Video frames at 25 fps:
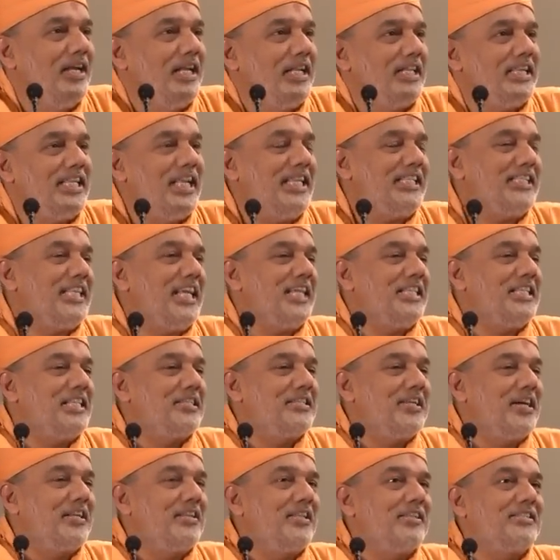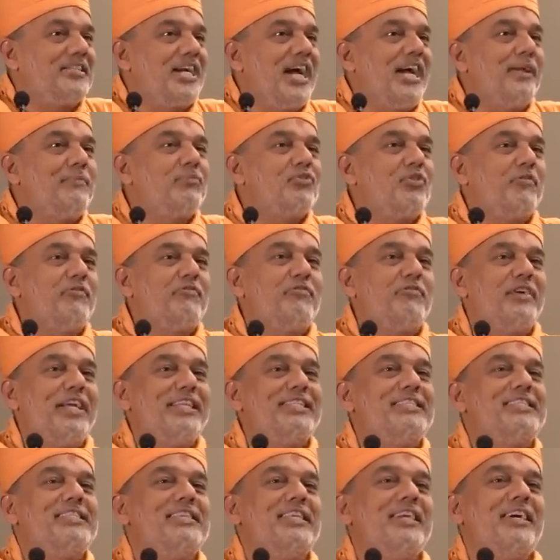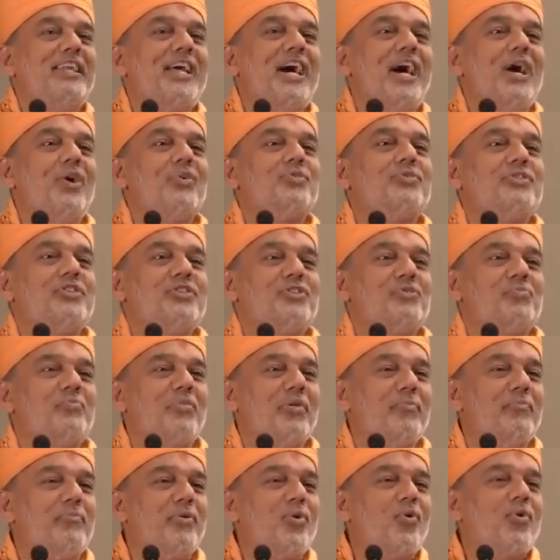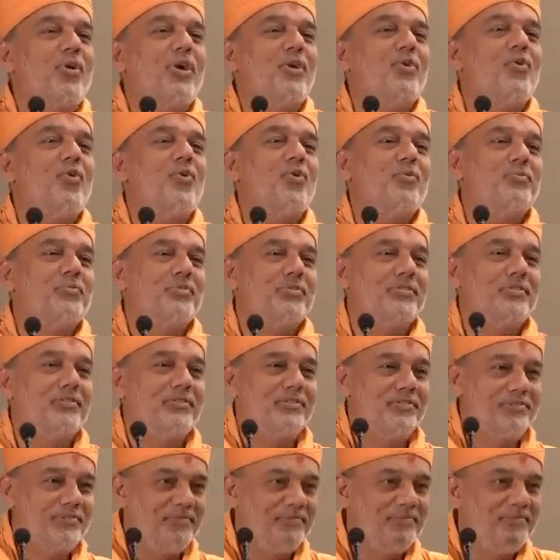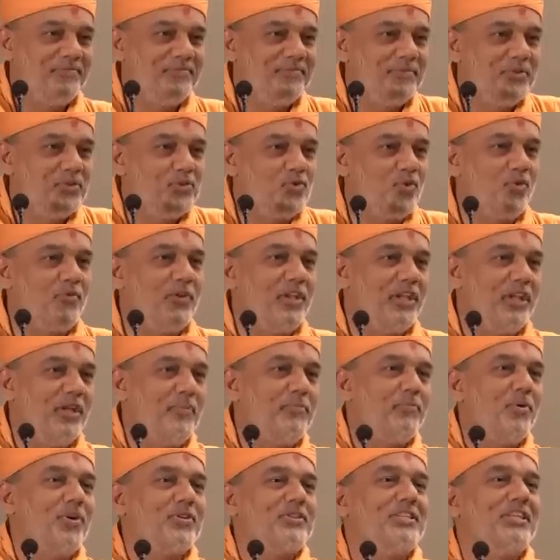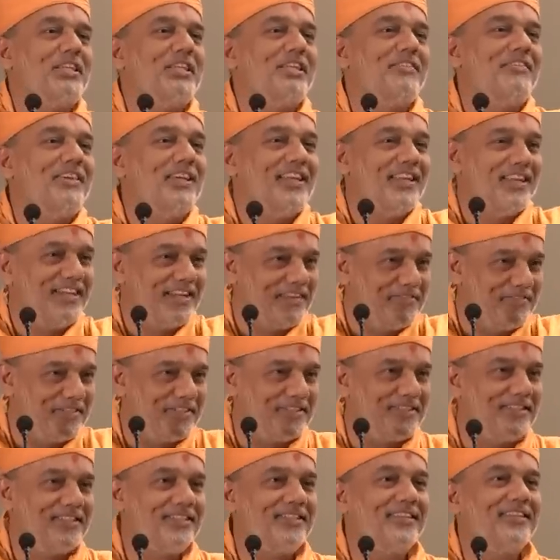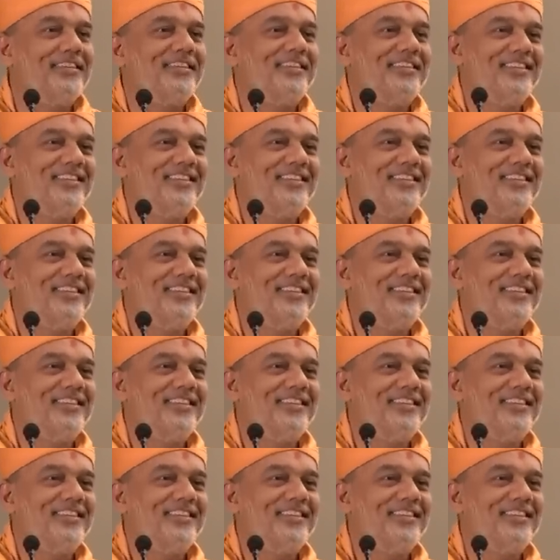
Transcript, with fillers: they say these are the times of fancier houses but broken homes. So we need positivity in adversity.